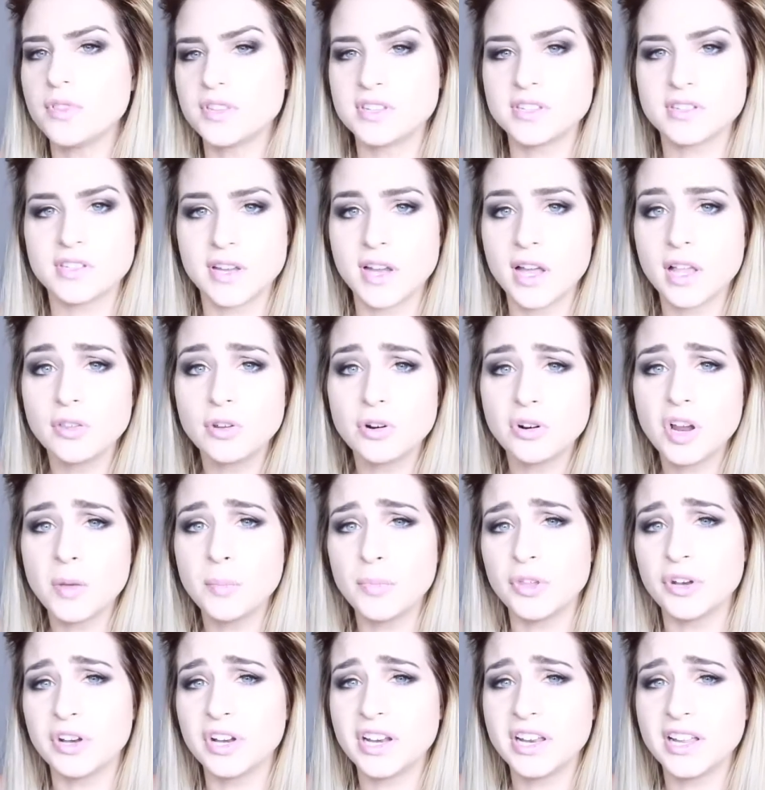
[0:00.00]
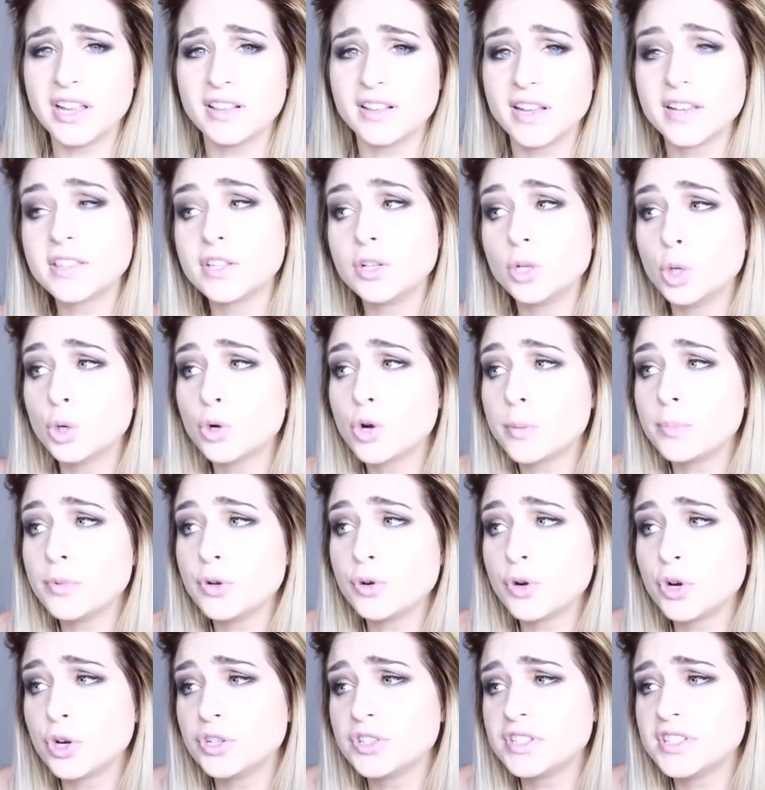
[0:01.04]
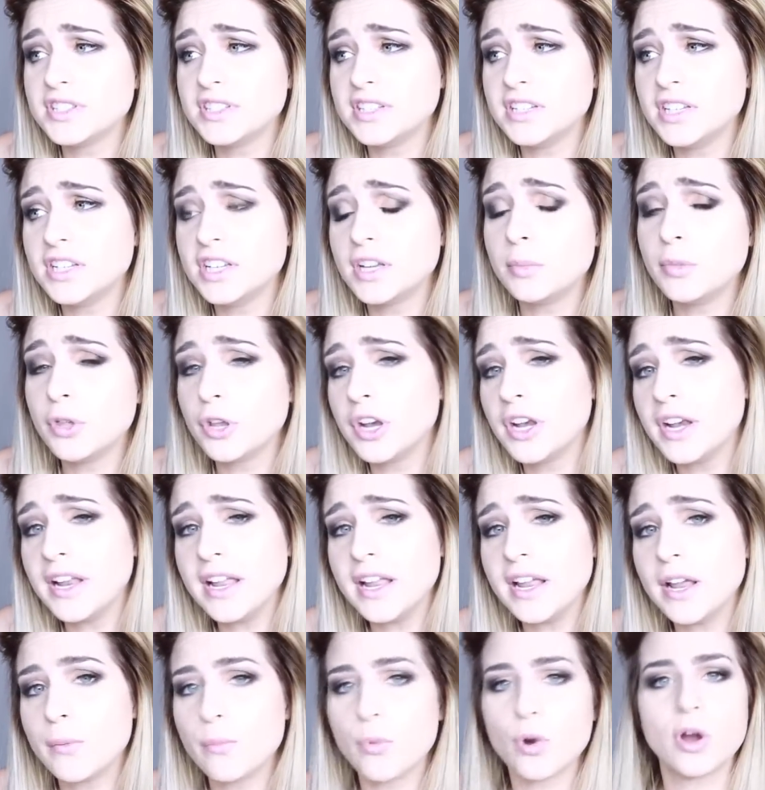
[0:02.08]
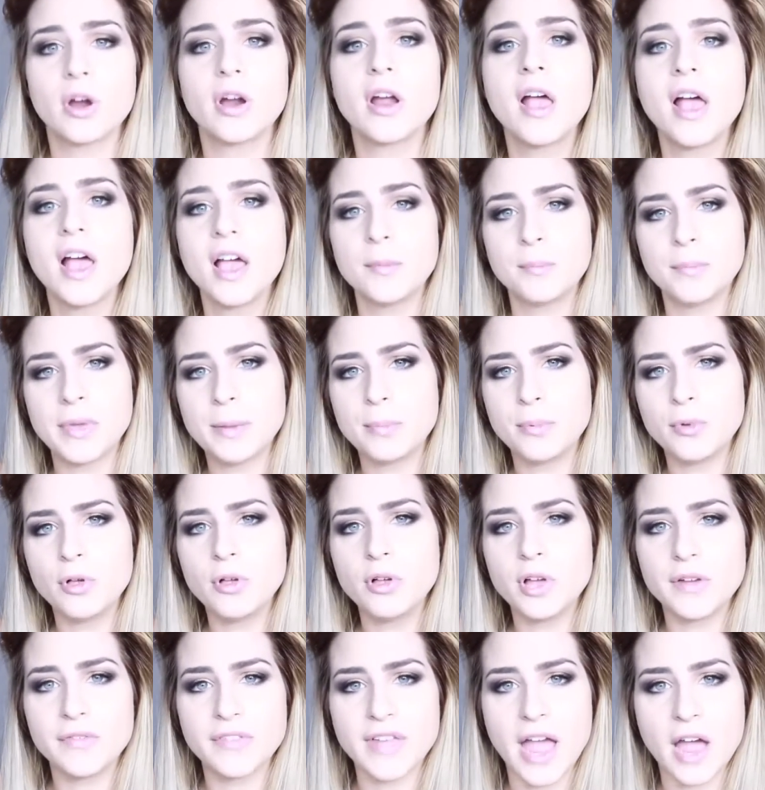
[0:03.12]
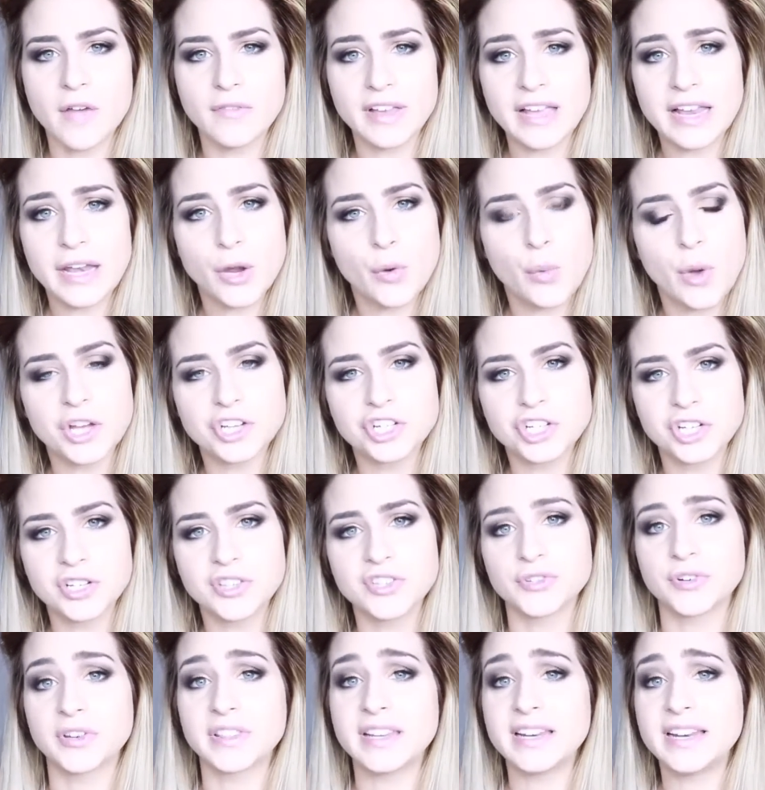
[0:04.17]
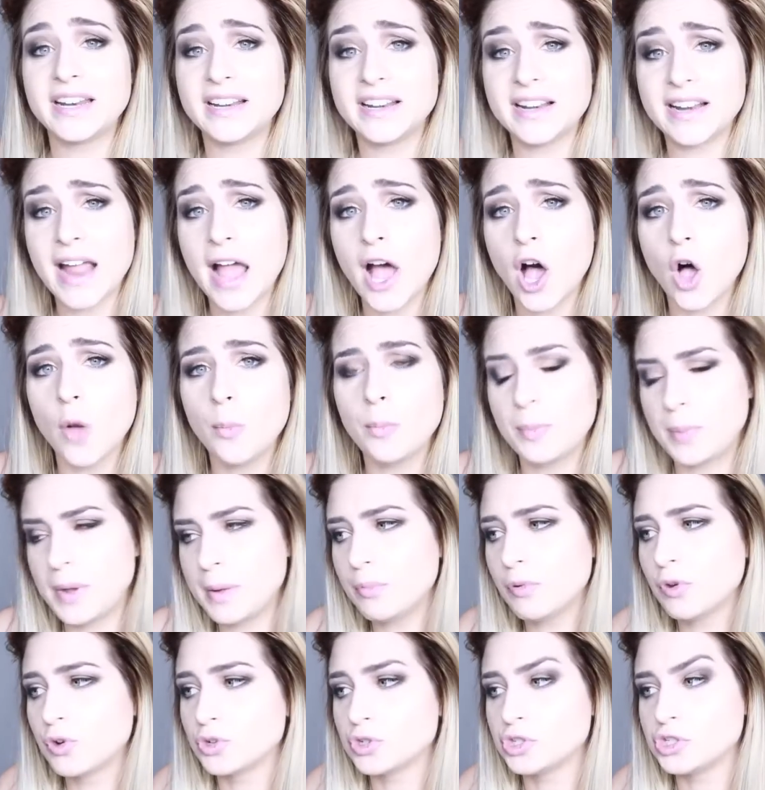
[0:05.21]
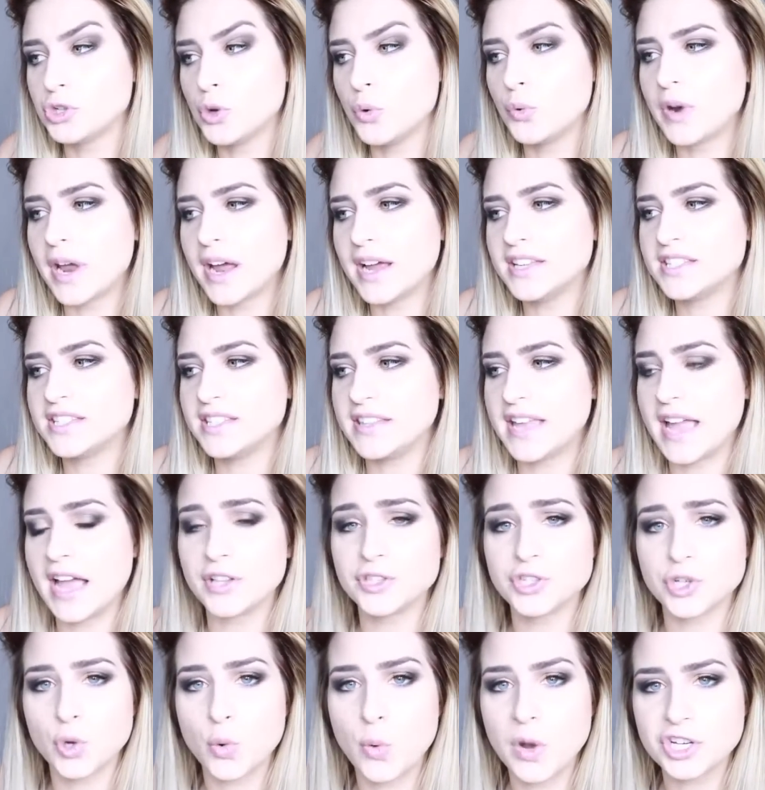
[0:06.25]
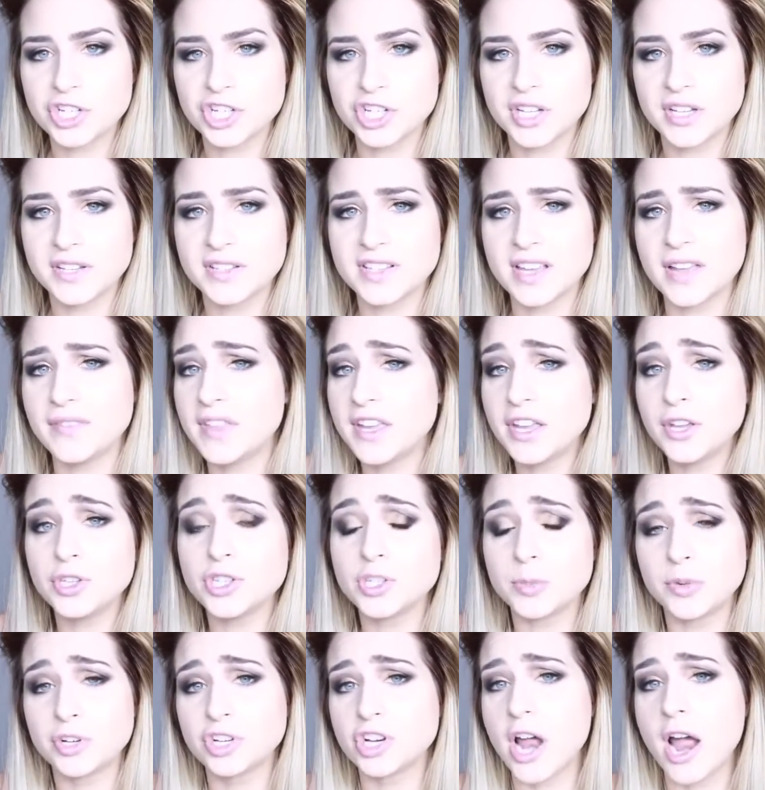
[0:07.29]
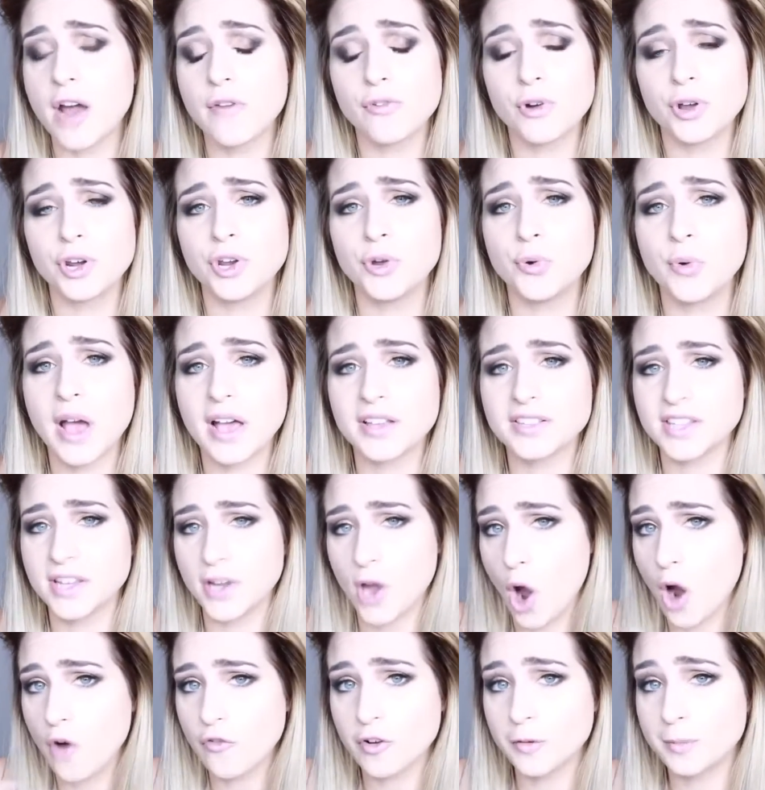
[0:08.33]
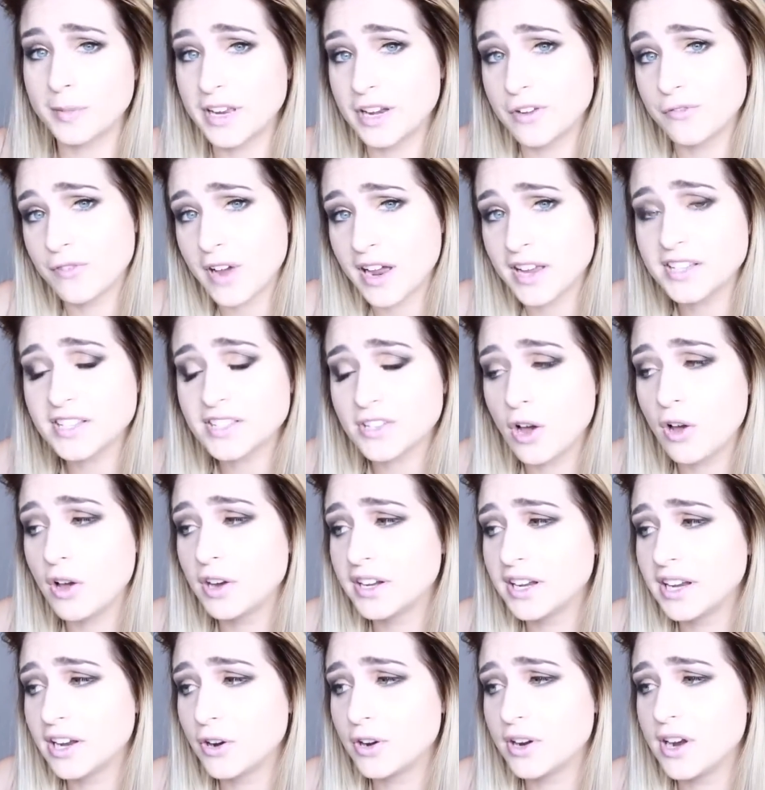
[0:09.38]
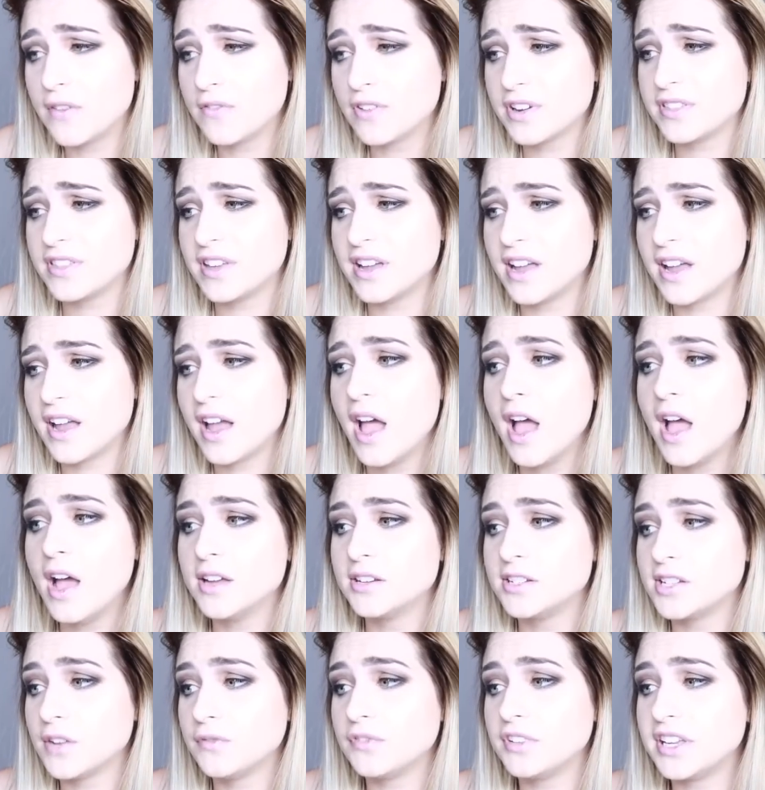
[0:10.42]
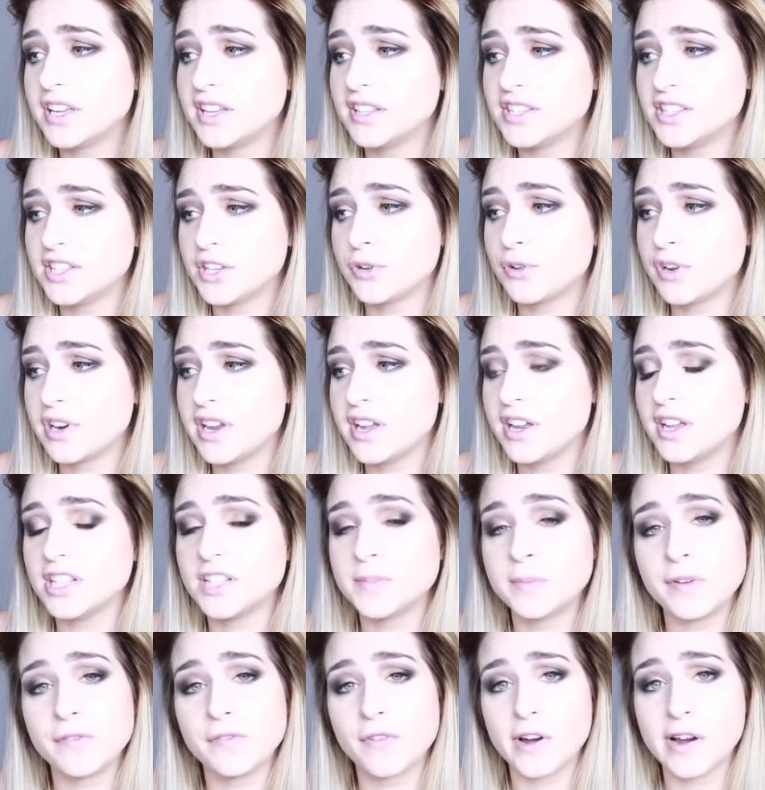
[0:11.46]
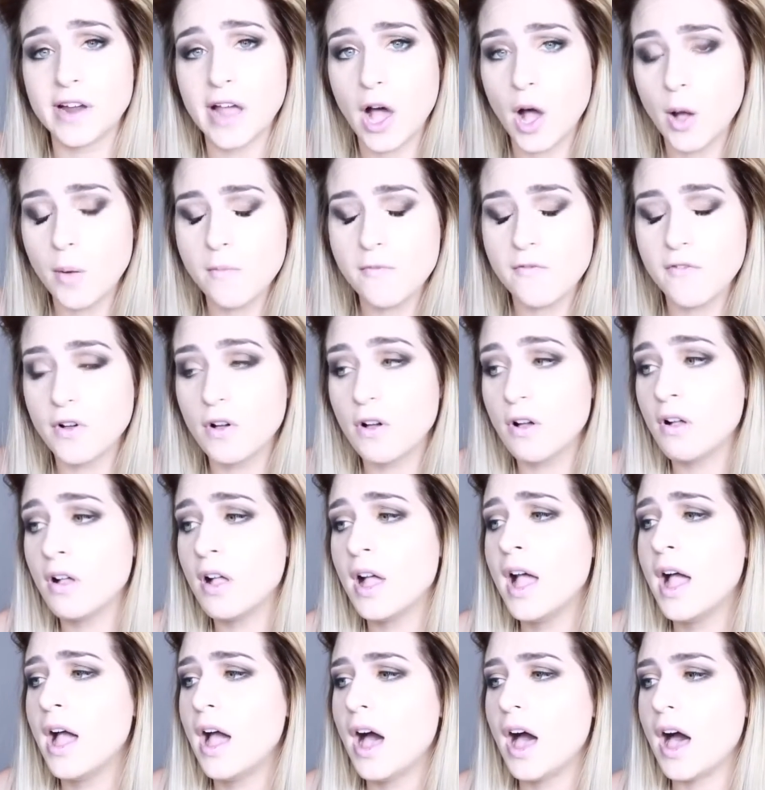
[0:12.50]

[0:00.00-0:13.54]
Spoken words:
this is like a little community, like the little cryptocurrency community where people, if they have like any questions or they need any help, people are so nice and they answer questions. And thank you so much to everyone who has like offered me advice on here and everything. Definitely considering it. It's been very helpful.